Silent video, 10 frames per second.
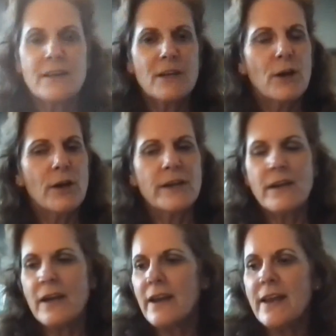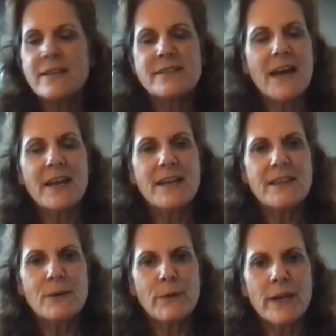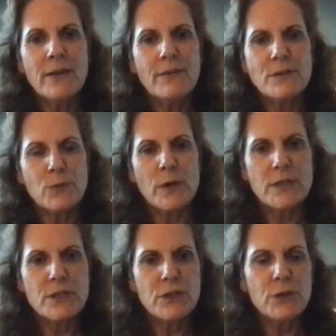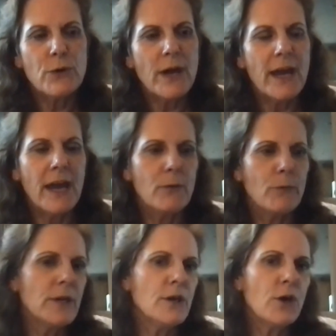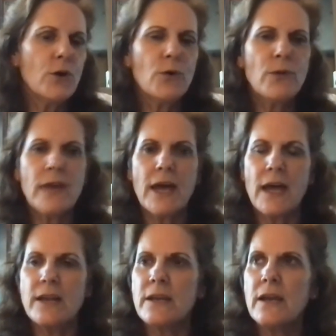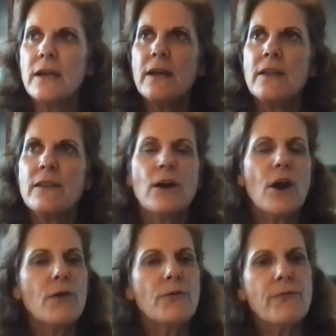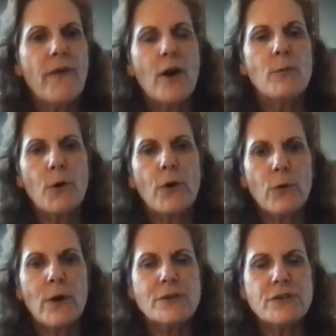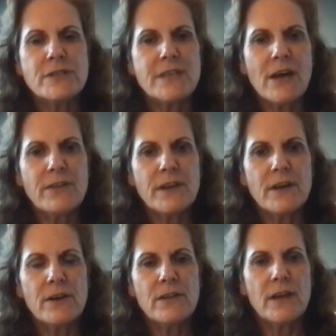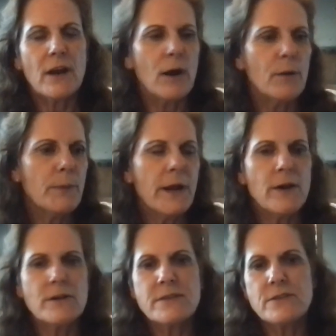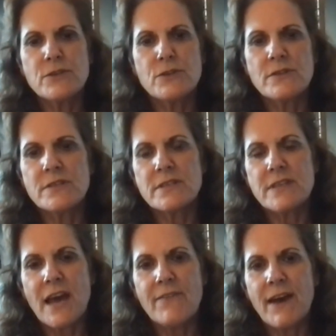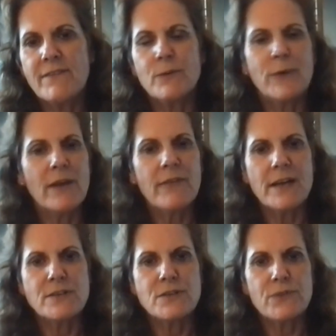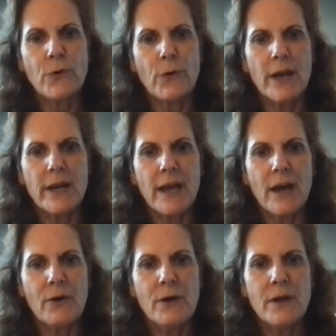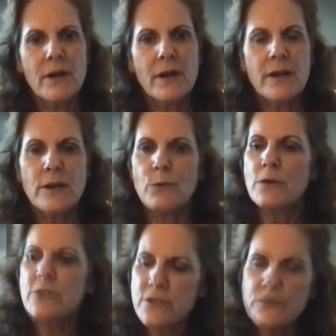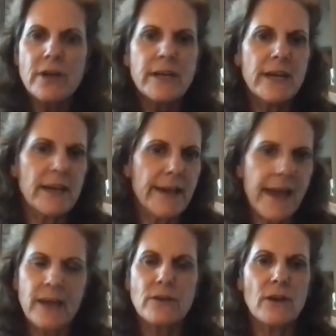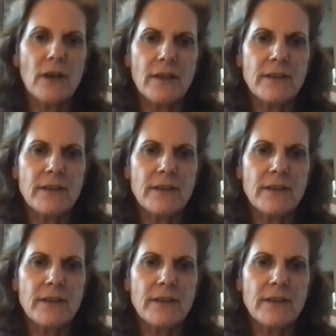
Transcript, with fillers: You know, and, and it's not anything any of us want to do. And we know that there are far more questions out there that our parents and students and staff have than we have answers for right now you know, we're just trying to get a handle on